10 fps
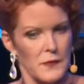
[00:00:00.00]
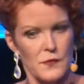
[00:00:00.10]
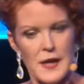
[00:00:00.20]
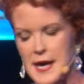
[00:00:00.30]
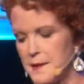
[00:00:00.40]

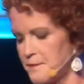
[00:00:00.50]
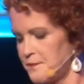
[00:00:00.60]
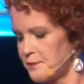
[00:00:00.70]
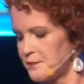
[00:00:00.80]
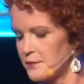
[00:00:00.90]
Okay.
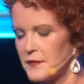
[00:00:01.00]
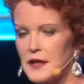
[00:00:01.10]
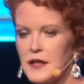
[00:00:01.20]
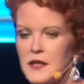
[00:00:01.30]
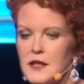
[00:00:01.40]

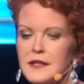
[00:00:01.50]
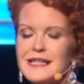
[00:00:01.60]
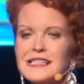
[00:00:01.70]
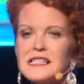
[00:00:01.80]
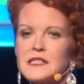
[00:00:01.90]

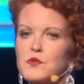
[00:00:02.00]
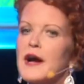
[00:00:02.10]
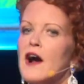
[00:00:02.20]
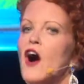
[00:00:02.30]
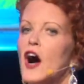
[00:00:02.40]
This is
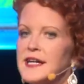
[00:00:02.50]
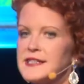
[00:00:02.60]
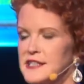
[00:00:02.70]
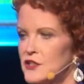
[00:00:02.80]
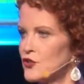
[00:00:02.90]
where I
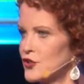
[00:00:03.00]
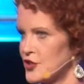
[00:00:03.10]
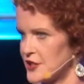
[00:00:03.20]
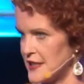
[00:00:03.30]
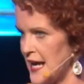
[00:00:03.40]
didn't
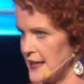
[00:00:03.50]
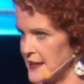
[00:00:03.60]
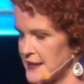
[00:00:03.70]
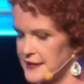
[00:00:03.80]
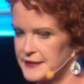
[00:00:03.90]

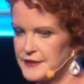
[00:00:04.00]
understand.